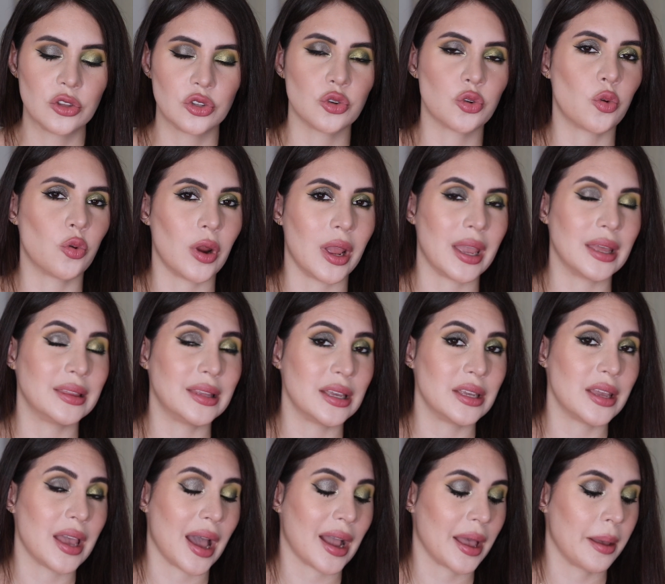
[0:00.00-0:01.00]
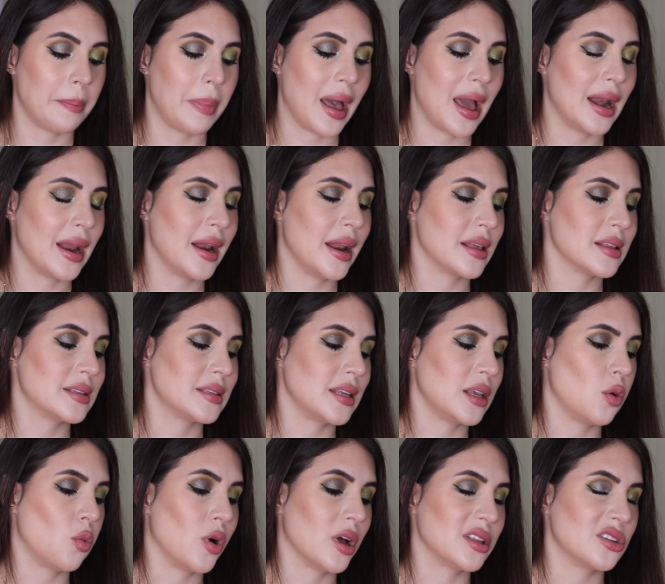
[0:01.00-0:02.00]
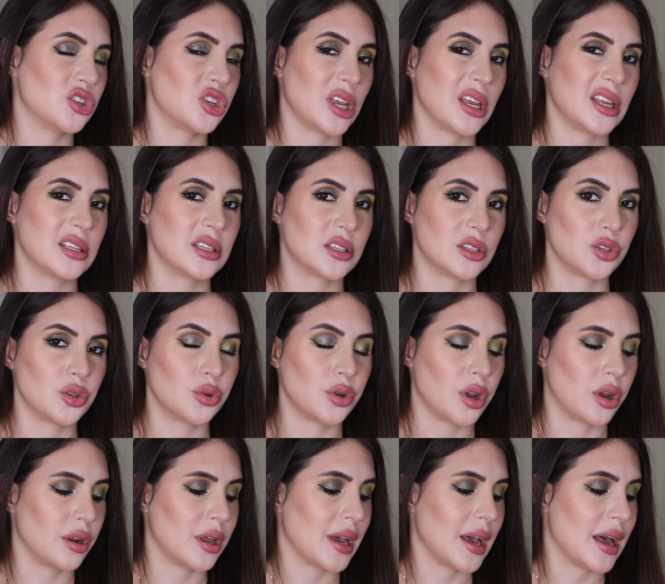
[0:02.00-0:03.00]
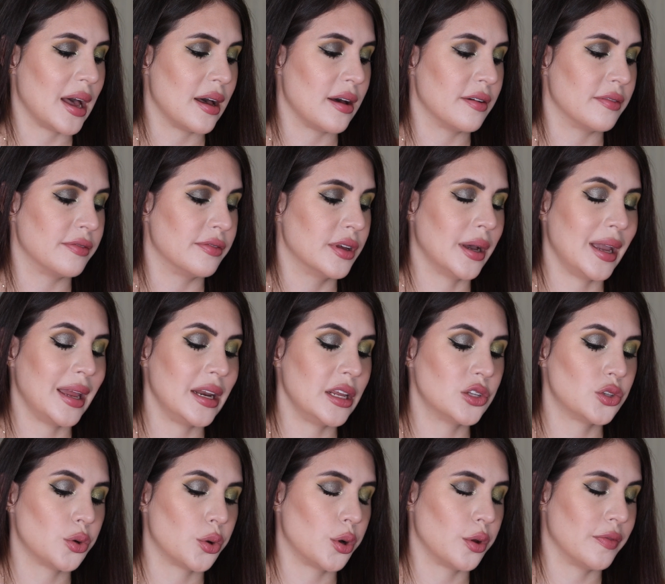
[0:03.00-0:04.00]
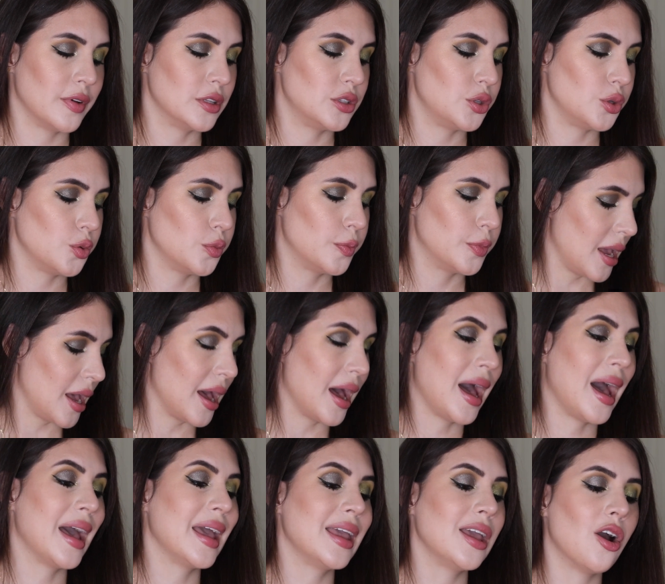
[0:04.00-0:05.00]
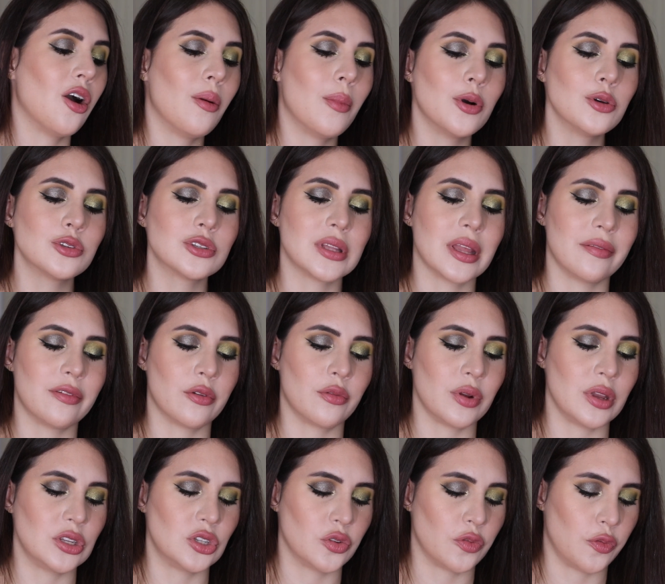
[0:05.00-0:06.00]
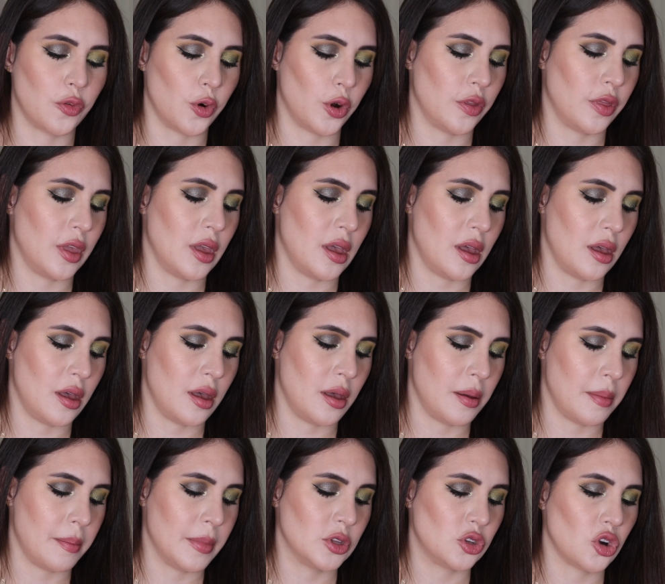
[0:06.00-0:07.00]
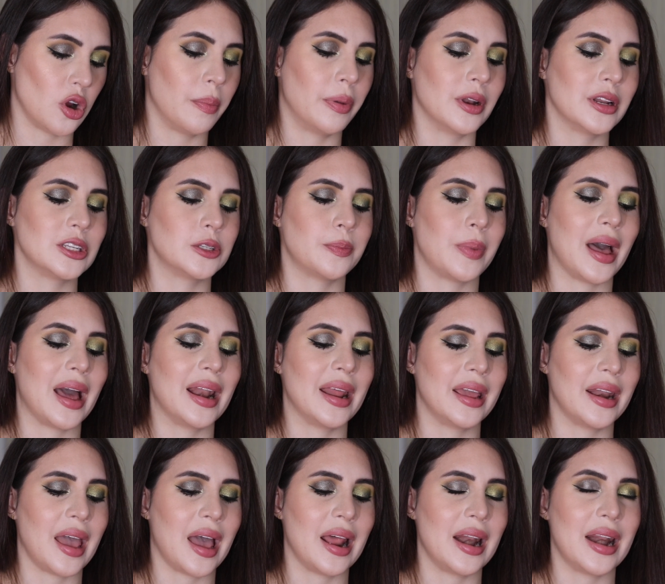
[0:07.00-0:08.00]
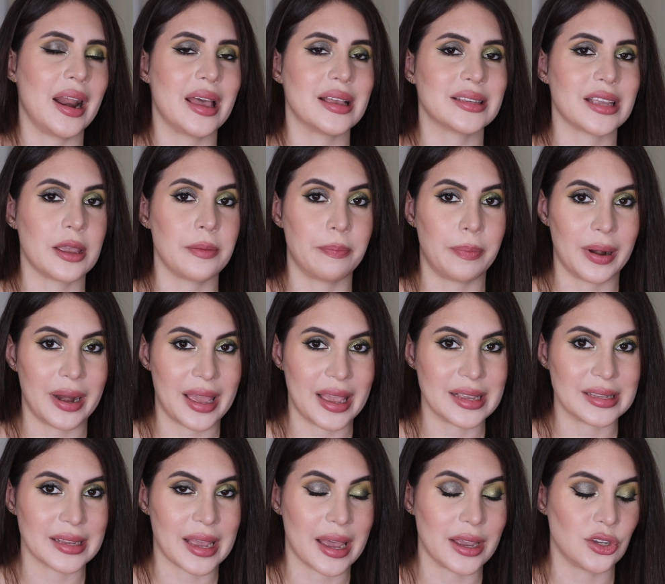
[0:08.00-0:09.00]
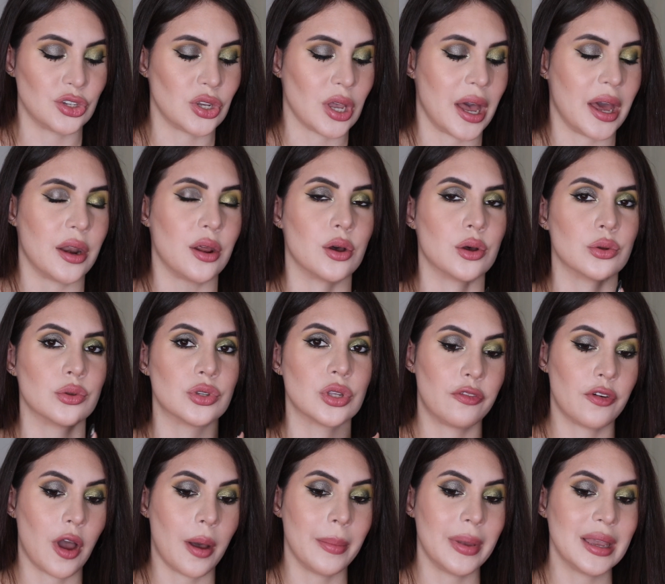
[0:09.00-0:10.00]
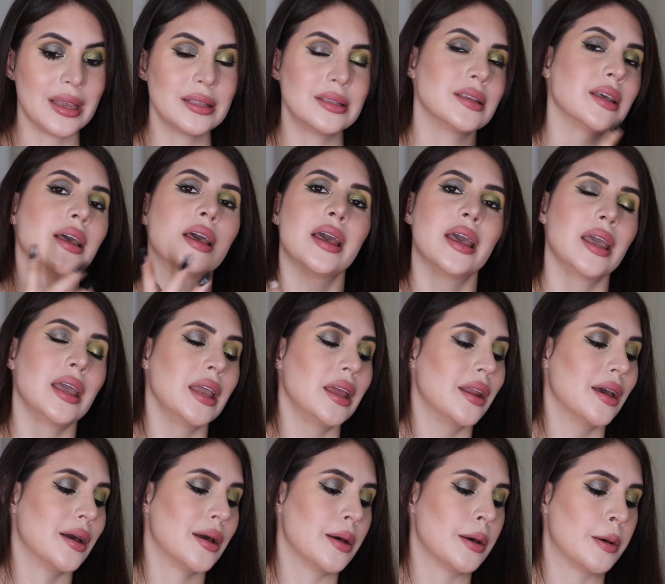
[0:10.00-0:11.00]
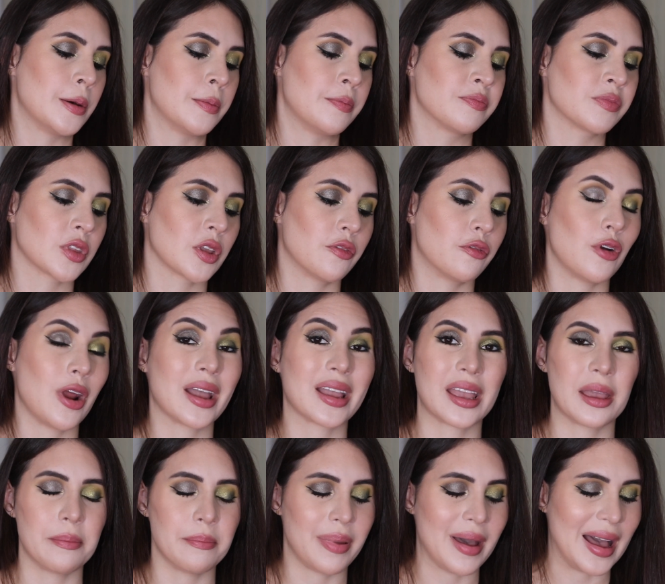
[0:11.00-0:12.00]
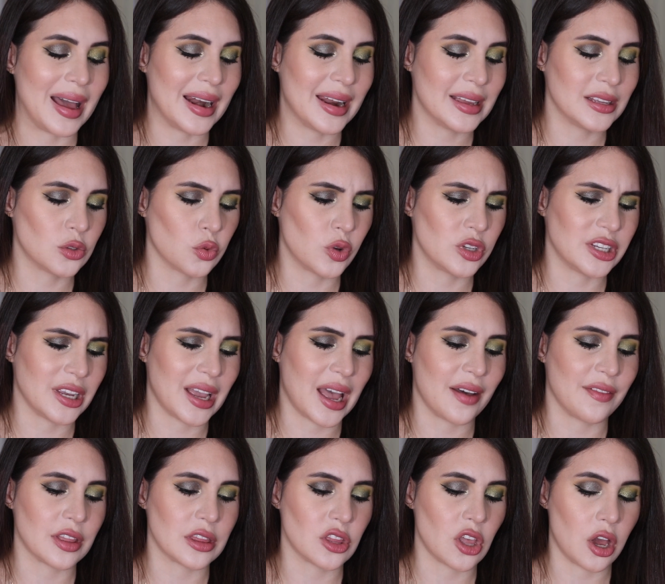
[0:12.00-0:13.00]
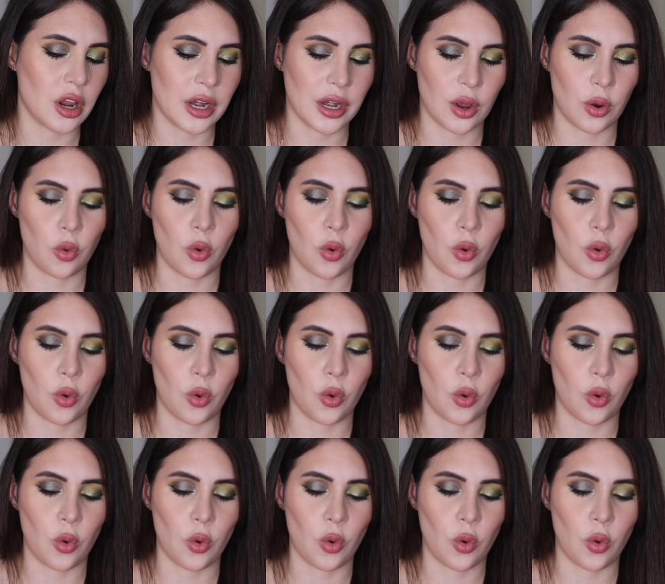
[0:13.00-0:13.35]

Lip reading: to create the Yucca palette and see what shades do not have any sort of a dupe. Yeah, I almost never reach for the Metropolis palette unless I place eyeshadows from it in a Franken palette, which I haven't done in a